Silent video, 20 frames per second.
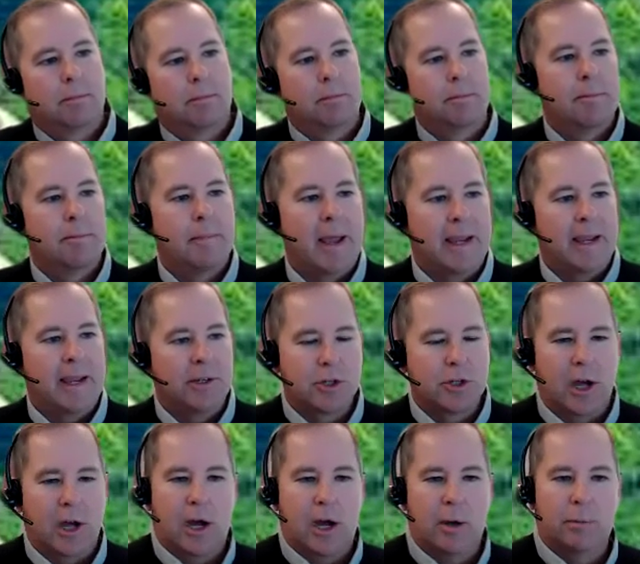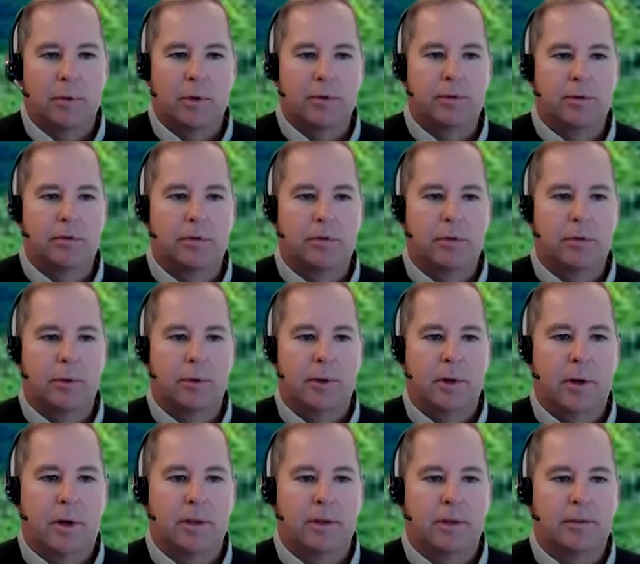main job was doing
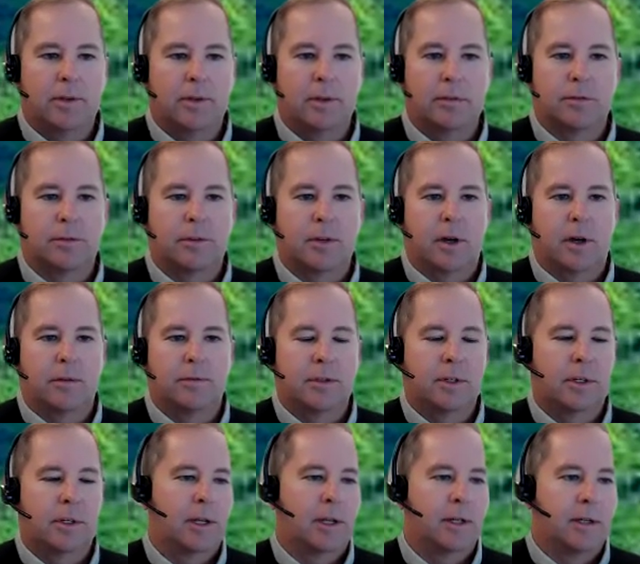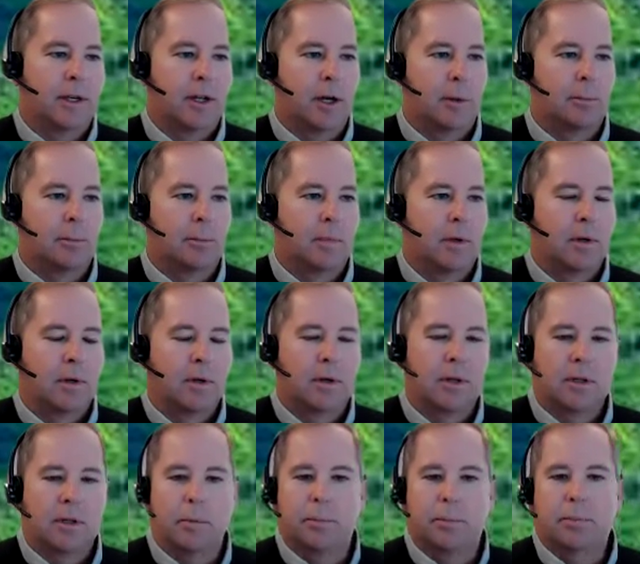all this other stuff that ended up
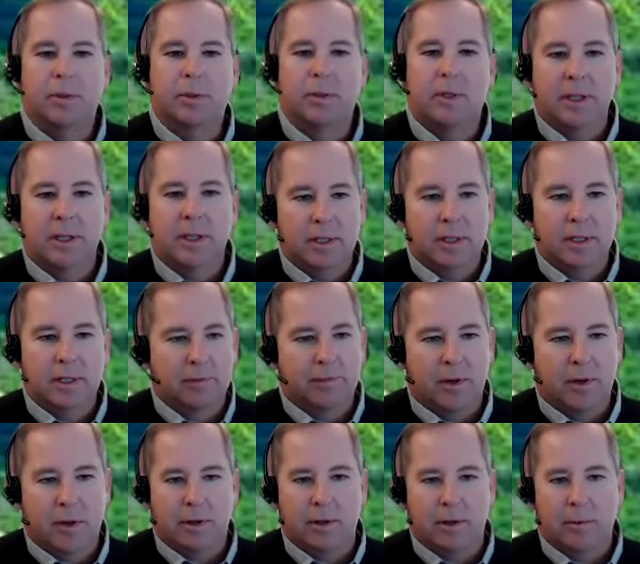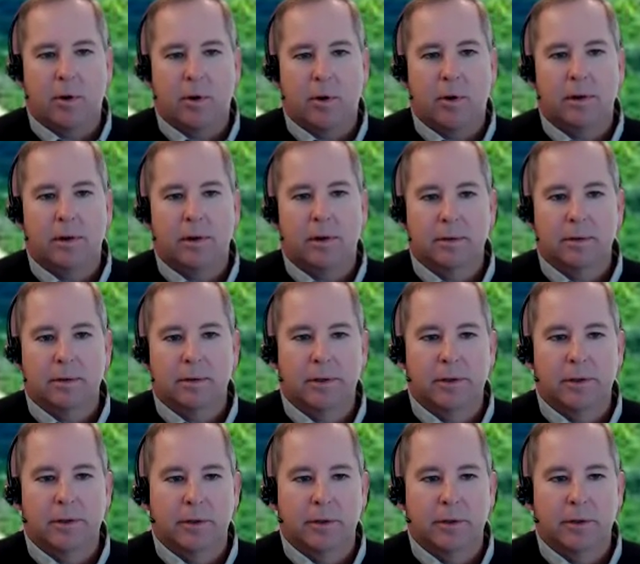completely falling apart
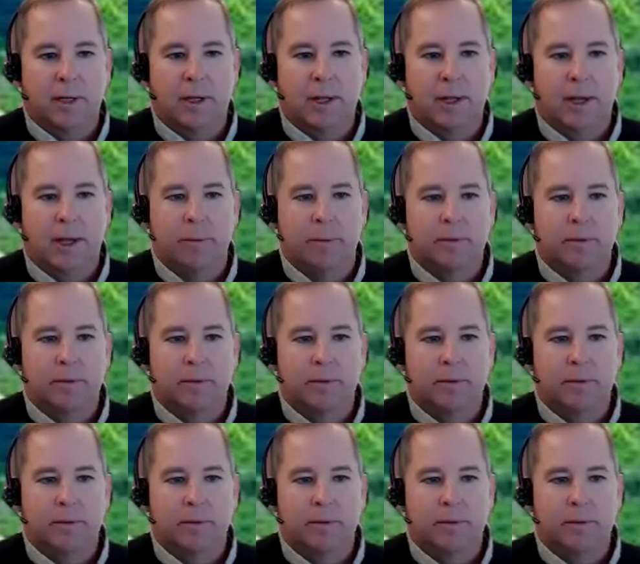during the collapse.